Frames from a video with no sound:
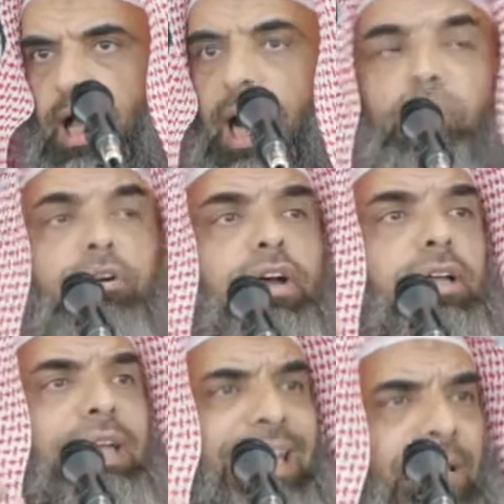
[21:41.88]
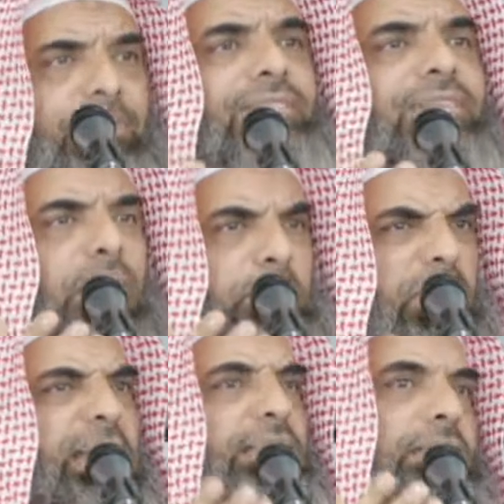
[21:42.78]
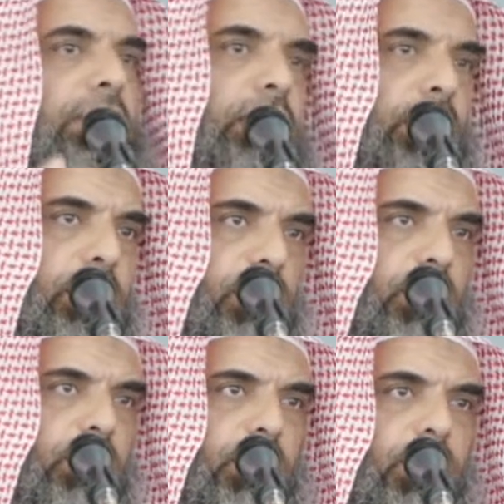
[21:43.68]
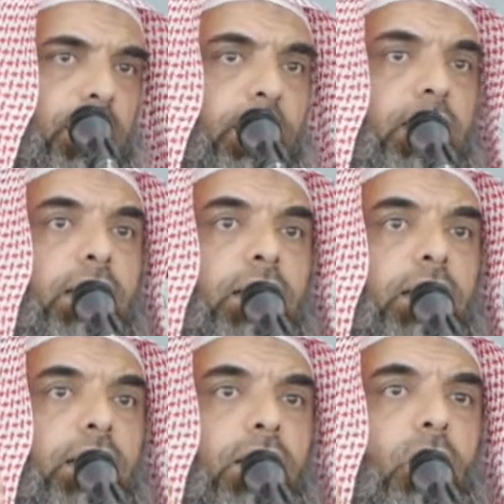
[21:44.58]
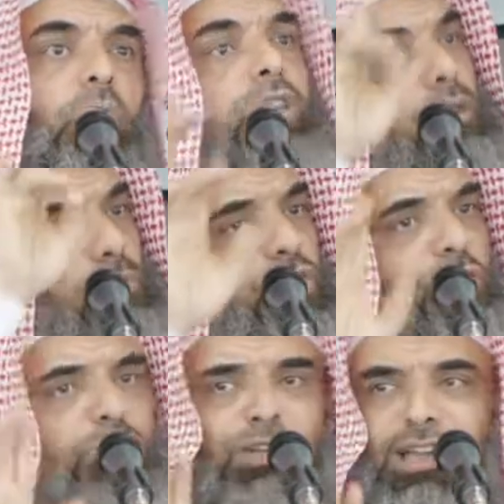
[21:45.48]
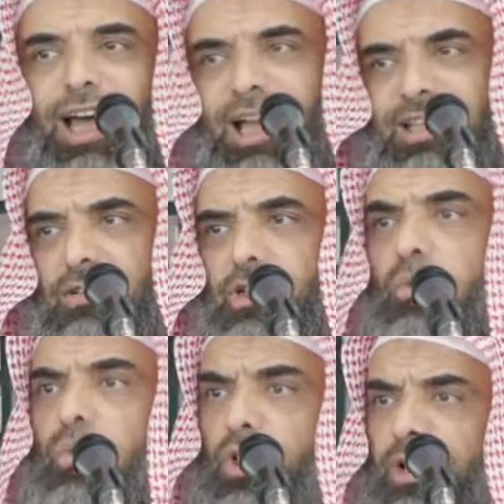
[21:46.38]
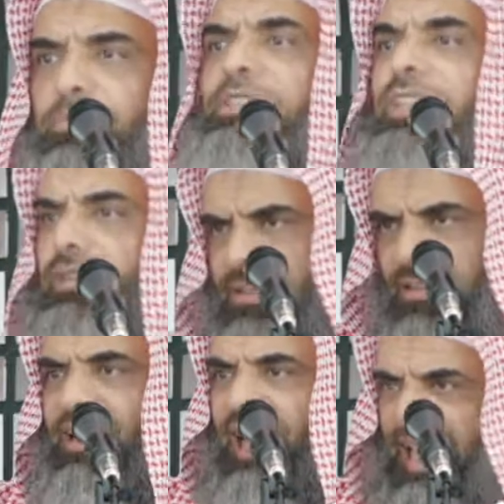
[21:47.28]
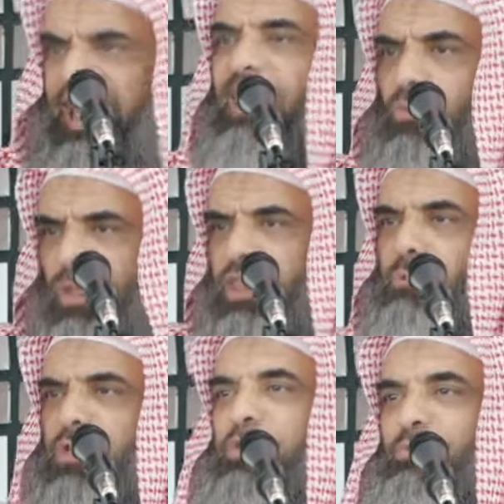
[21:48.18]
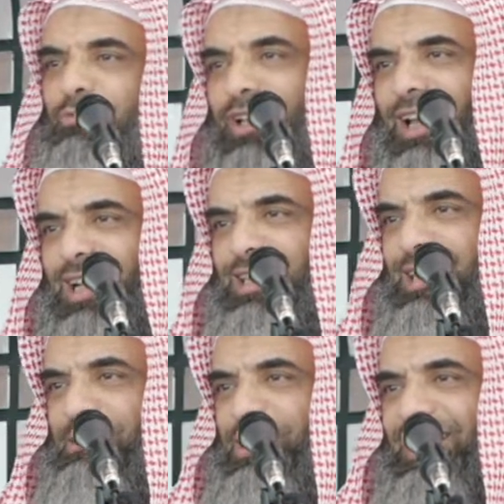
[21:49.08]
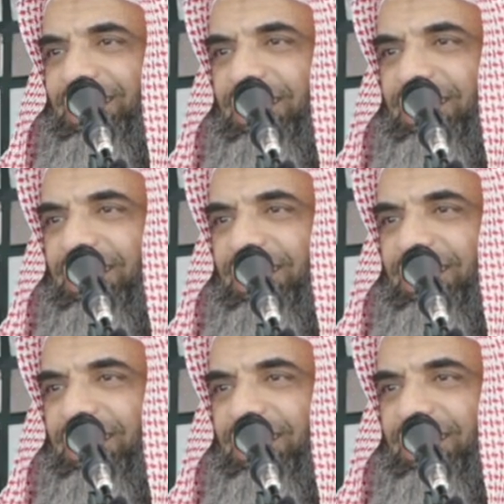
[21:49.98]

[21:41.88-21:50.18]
our limited ability with the wisdom of Allah Azza wa Jalla. We are limited again with the wisdom of Allah Azza wa Jalla.